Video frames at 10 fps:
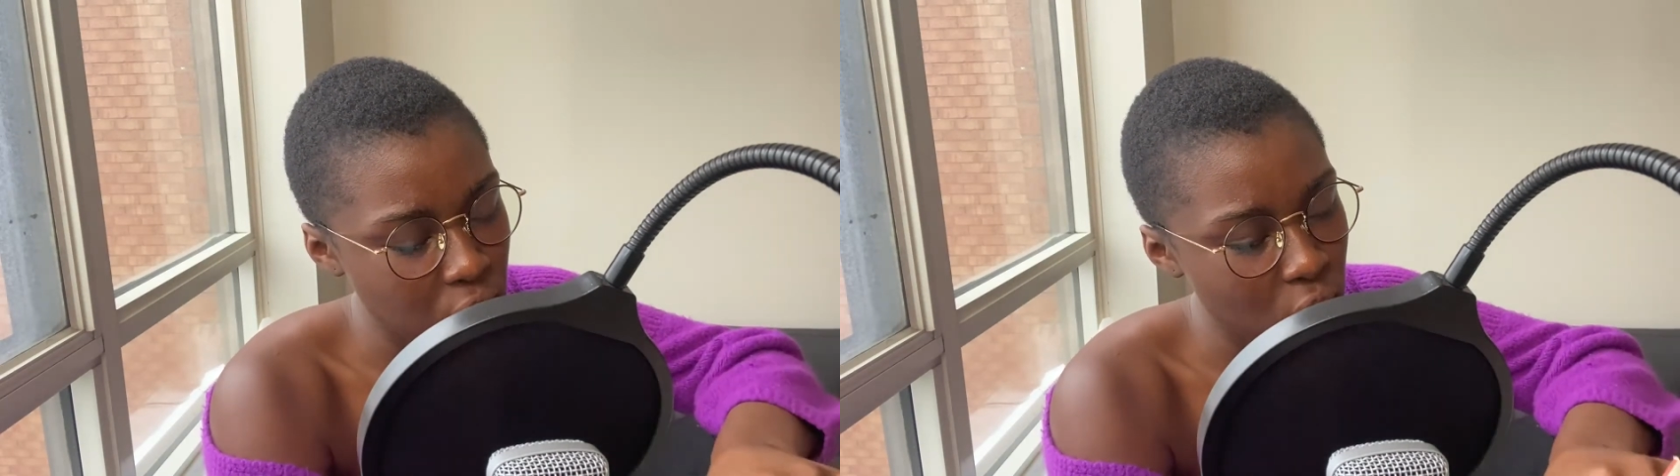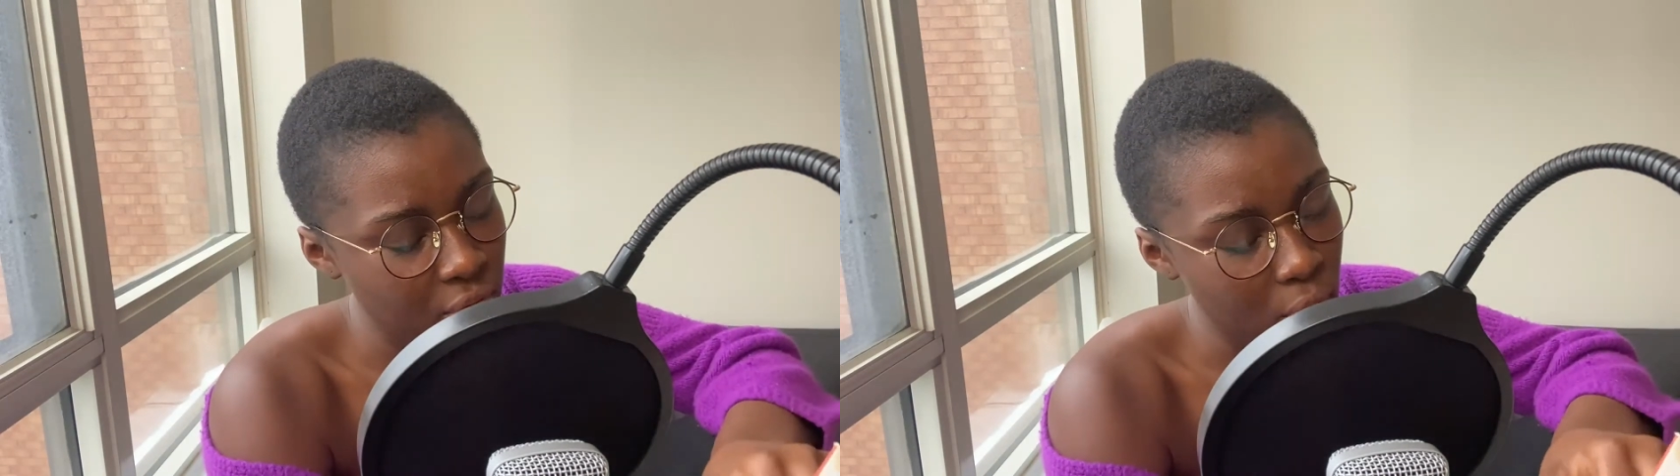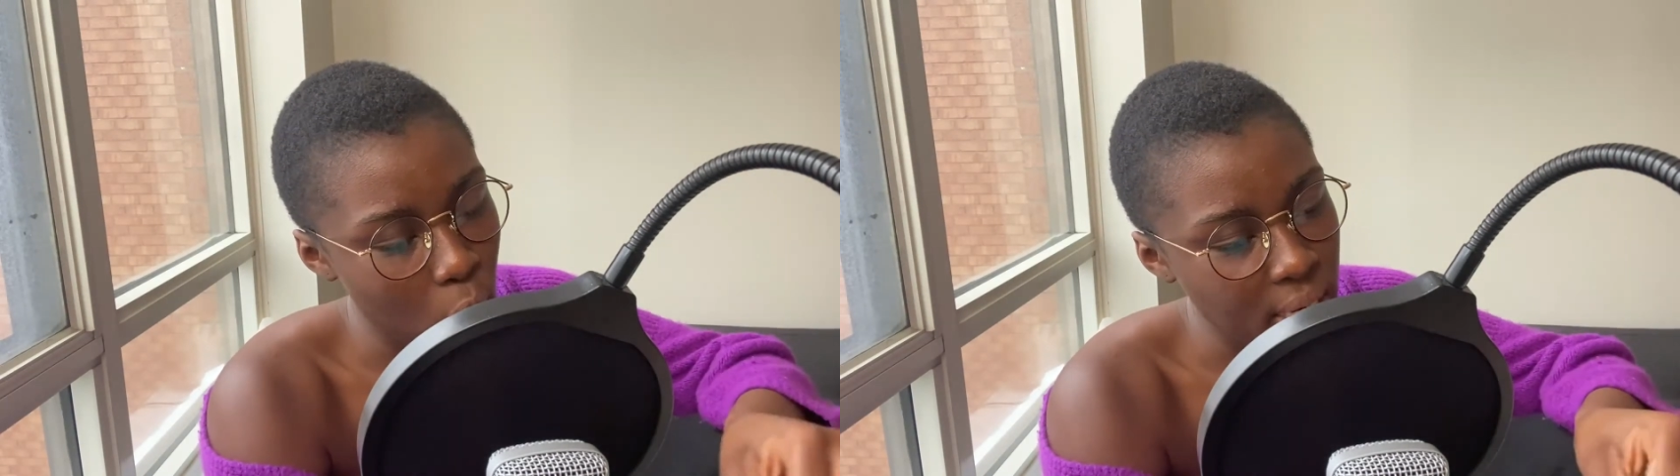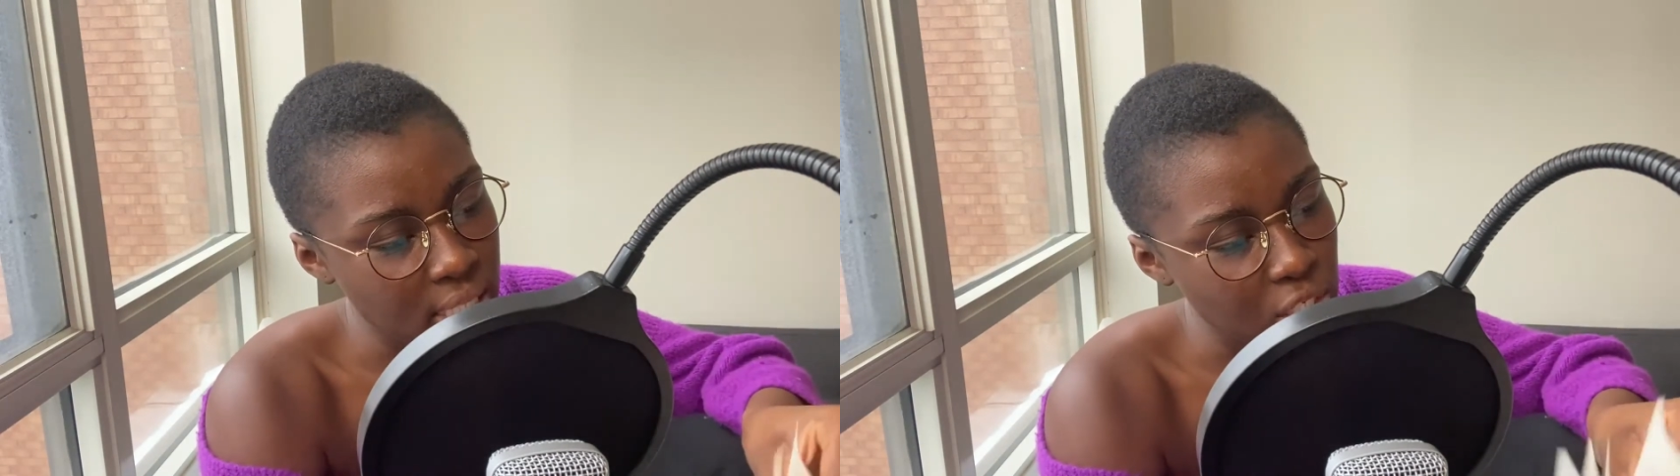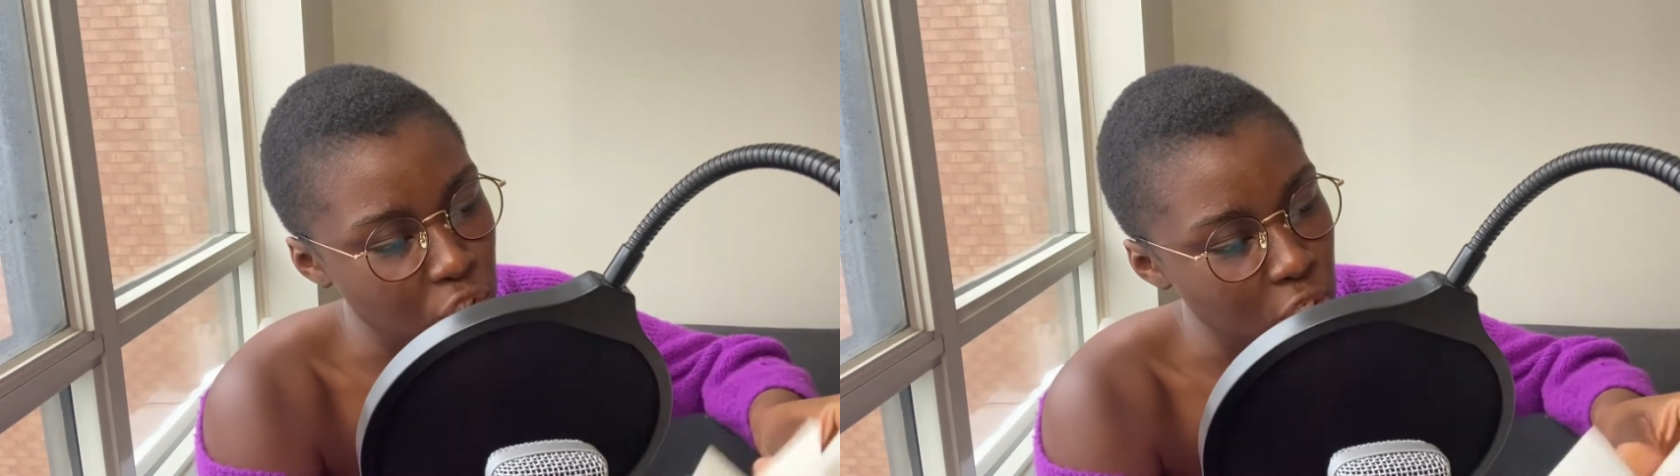the sort of
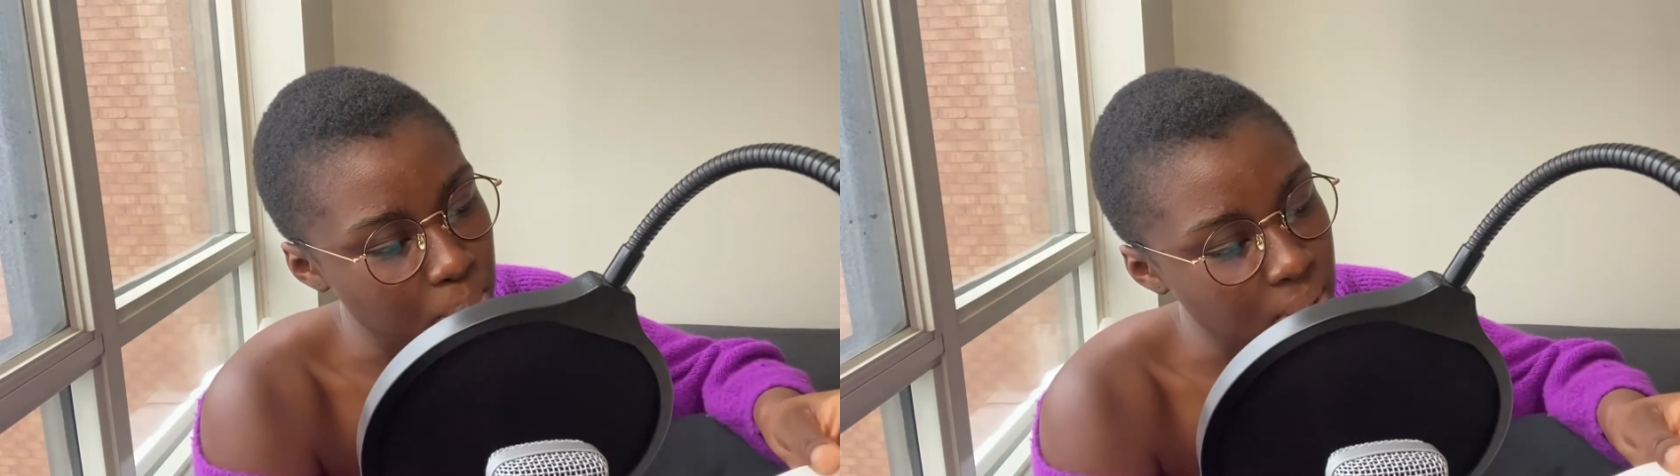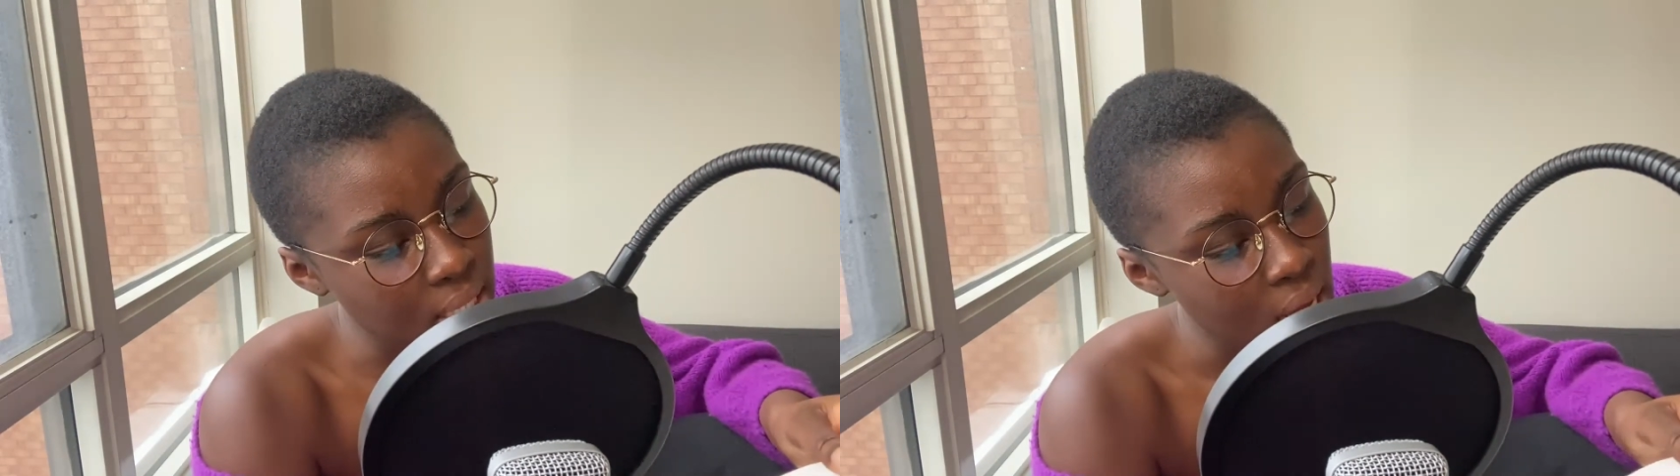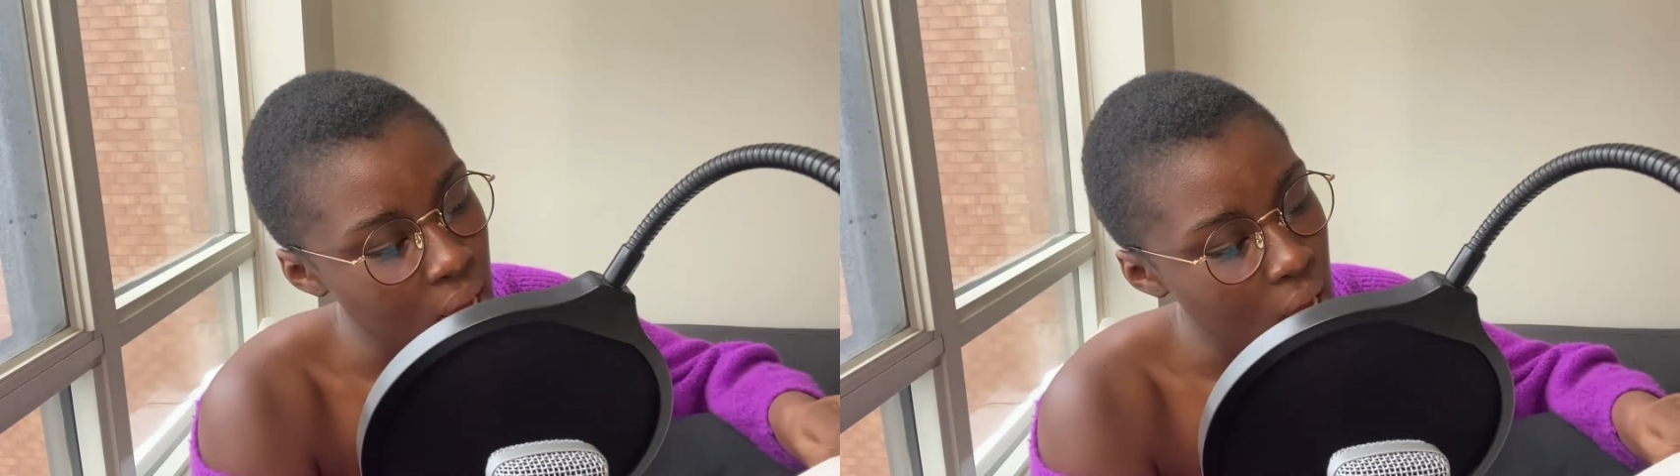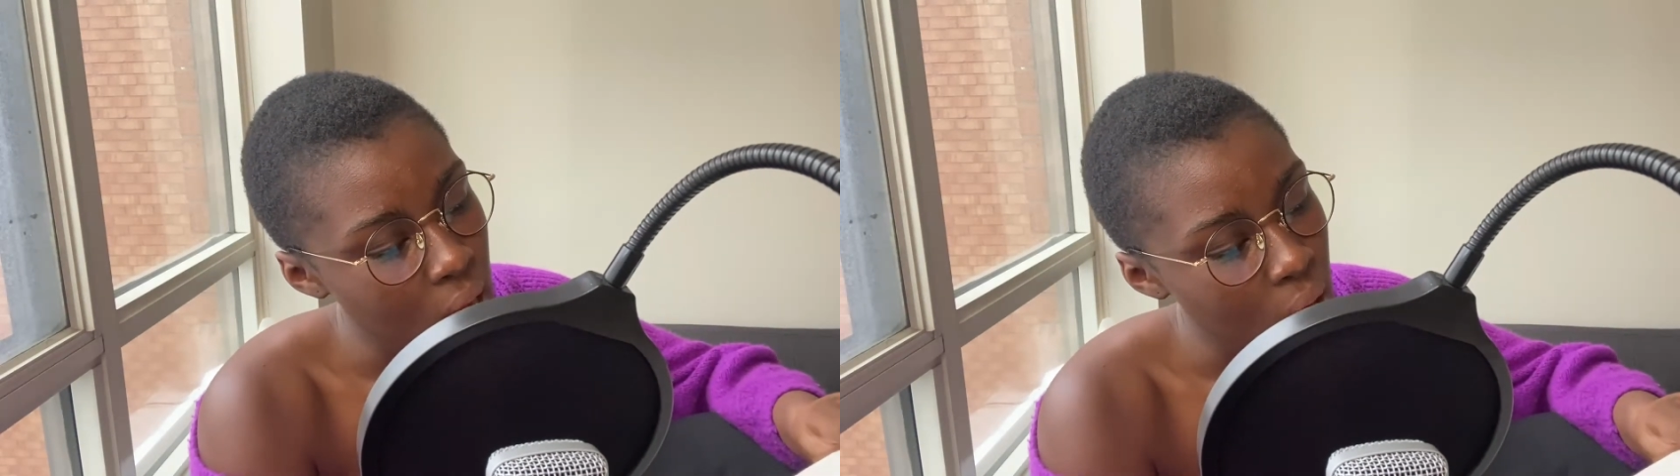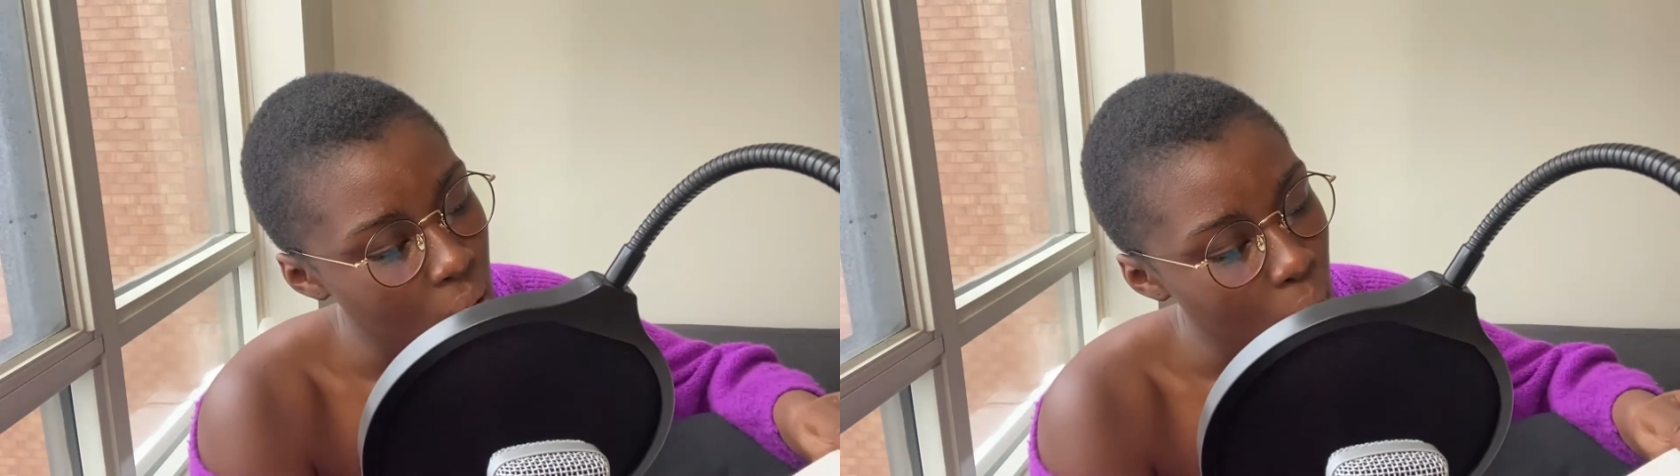acquaintanceships
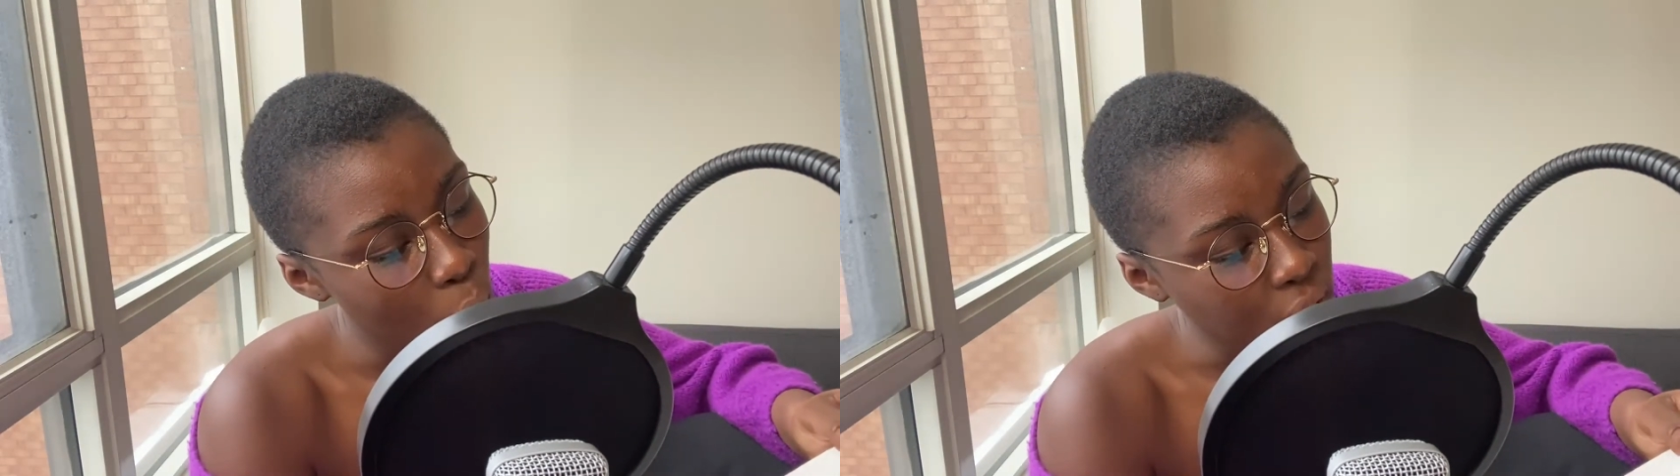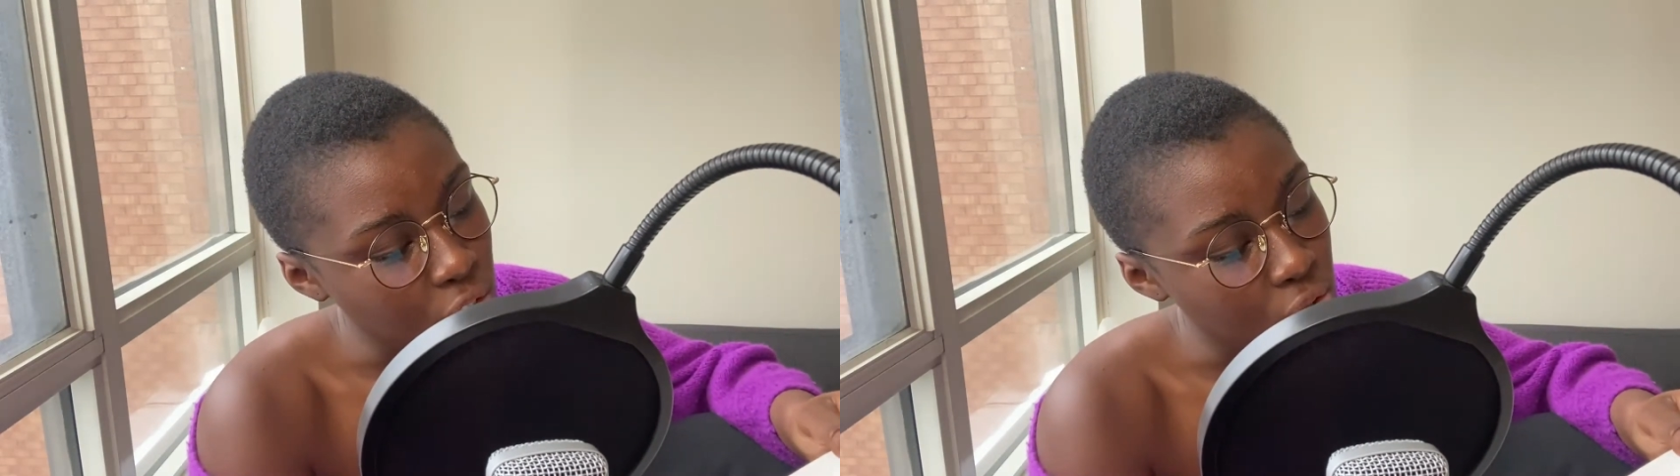which